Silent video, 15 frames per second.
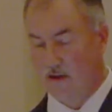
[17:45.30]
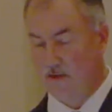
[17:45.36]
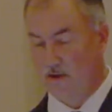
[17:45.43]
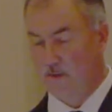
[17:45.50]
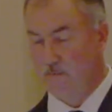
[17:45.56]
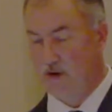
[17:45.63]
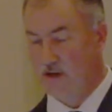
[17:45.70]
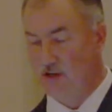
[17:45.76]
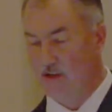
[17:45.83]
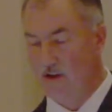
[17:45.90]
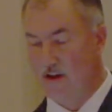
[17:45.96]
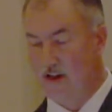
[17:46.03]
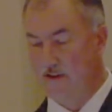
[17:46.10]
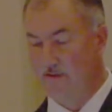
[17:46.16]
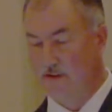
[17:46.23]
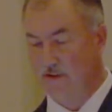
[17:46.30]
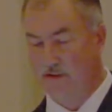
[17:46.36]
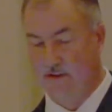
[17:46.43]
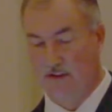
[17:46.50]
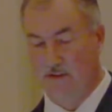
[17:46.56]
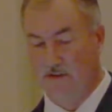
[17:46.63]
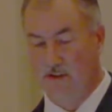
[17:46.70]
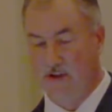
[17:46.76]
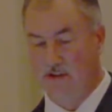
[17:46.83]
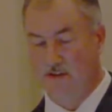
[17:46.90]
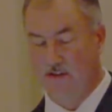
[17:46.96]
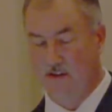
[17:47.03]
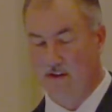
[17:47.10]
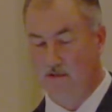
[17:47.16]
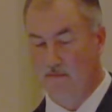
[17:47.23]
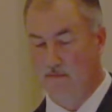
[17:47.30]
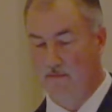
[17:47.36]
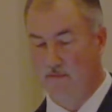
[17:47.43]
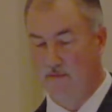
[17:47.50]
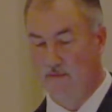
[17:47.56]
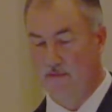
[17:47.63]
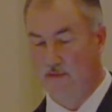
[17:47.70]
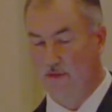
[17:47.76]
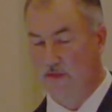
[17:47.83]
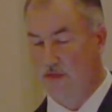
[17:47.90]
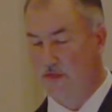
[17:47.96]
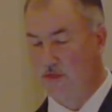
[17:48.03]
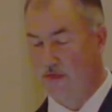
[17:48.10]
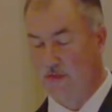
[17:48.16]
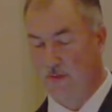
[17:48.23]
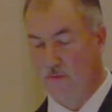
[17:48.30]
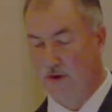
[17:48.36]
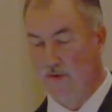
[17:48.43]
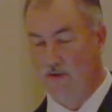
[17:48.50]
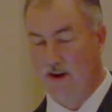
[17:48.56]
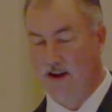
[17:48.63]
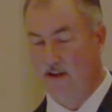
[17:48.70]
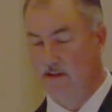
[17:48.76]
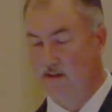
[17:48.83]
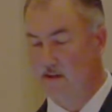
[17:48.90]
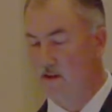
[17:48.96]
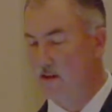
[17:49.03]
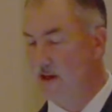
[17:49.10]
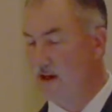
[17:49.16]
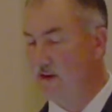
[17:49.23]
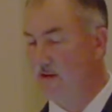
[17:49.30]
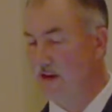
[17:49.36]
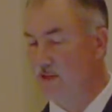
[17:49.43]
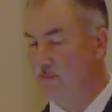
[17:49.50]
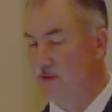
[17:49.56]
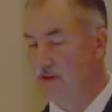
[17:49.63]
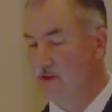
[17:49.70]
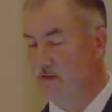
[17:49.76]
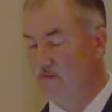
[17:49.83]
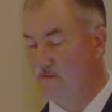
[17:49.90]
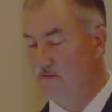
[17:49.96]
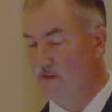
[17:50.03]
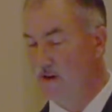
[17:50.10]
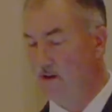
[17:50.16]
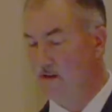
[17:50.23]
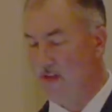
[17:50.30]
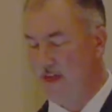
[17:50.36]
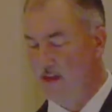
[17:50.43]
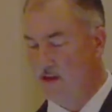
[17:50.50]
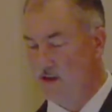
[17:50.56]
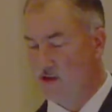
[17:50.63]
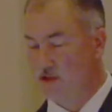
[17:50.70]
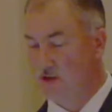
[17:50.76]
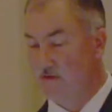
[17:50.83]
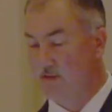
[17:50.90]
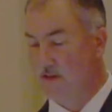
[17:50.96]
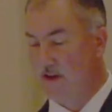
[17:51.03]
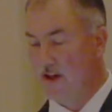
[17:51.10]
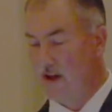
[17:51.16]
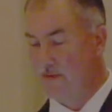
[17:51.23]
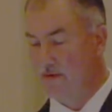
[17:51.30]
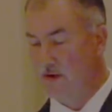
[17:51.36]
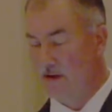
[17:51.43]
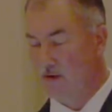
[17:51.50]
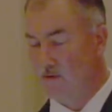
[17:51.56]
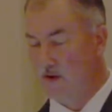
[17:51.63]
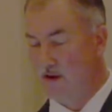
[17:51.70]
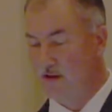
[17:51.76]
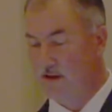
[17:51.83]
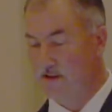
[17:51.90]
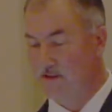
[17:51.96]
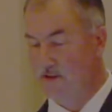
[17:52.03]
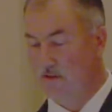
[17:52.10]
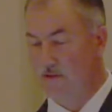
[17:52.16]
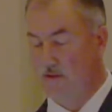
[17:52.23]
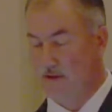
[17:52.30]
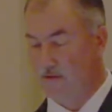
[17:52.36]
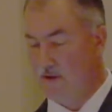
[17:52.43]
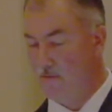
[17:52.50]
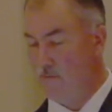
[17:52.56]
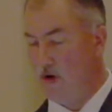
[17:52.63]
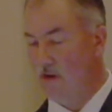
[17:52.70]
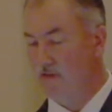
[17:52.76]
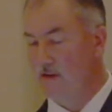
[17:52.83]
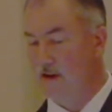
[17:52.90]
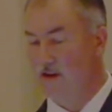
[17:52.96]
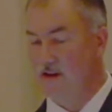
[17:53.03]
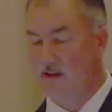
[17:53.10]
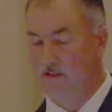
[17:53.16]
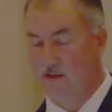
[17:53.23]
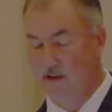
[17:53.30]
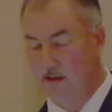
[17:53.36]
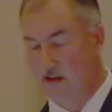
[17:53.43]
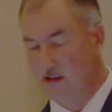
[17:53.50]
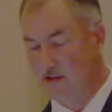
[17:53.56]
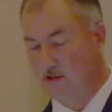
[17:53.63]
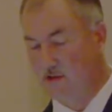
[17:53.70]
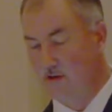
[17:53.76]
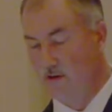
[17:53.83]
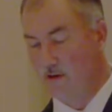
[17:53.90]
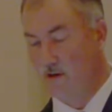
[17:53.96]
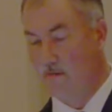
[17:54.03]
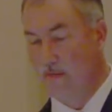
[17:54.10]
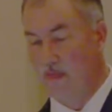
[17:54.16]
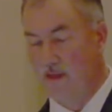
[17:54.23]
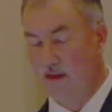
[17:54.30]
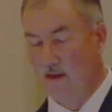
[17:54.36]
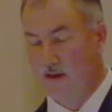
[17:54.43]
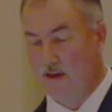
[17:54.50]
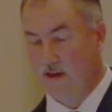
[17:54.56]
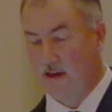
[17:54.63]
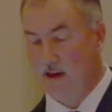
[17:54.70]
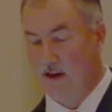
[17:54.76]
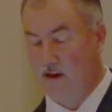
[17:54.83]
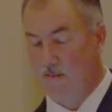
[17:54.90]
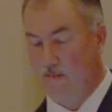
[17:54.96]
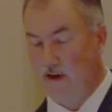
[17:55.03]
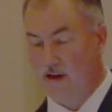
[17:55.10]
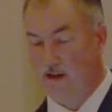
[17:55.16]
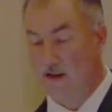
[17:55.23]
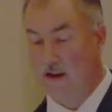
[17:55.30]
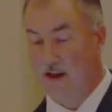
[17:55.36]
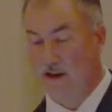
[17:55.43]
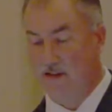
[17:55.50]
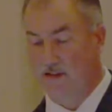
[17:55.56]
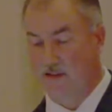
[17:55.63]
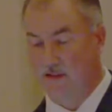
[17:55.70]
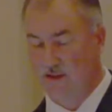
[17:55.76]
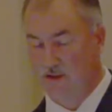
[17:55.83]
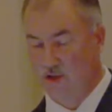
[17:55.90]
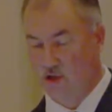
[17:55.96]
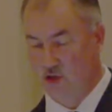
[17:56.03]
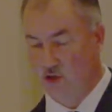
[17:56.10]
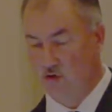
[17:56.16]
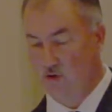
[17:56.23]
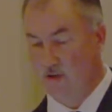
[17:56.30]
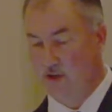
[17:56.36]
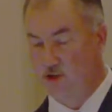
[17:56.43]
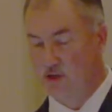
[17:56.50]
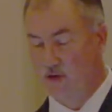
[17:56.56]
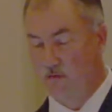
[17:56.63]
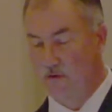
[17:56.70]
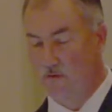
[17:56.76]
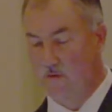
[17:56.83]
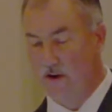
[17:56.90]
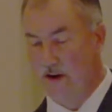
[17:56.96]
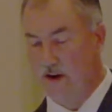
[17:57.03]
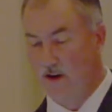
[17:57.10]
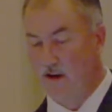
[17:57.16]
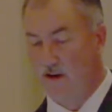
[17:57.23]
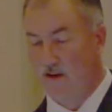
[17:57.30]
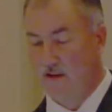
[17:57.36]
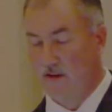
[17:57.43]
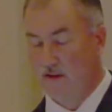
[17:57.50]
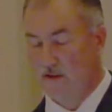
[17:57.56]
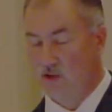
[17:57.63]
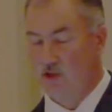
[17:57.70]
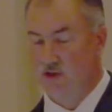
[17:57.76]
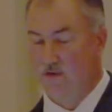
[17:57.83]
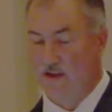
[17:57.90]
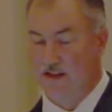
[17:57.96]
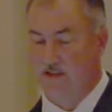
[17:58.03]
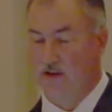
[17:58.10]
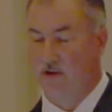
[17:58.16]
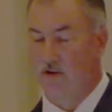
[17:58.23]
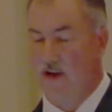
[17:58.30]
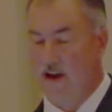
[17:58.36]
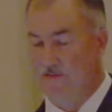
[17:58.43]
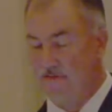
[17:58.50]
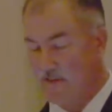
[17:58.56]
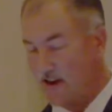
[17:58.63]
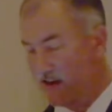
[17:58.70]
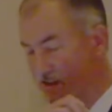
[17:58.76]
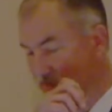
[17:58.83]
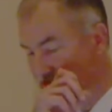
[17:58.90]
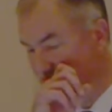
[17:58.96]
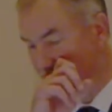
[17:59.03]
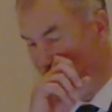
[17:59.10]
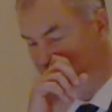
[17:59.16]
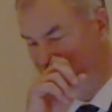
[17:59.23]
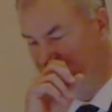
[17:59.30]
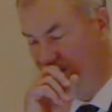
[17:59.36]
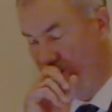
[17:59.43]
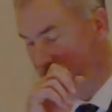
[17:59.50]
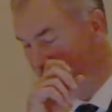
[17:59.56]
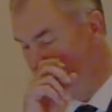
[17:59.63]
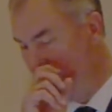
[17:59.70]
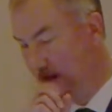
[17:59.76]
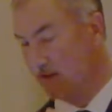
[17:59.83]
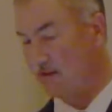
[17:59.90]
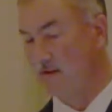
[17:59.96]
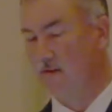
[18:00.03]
This patient obviously has lost the 3 rays on the lateral aspect of the foot. The shoe was accommodated quite nicely with a multi-density insole. A nice shoe that she would wear. The shoe has a graphite shank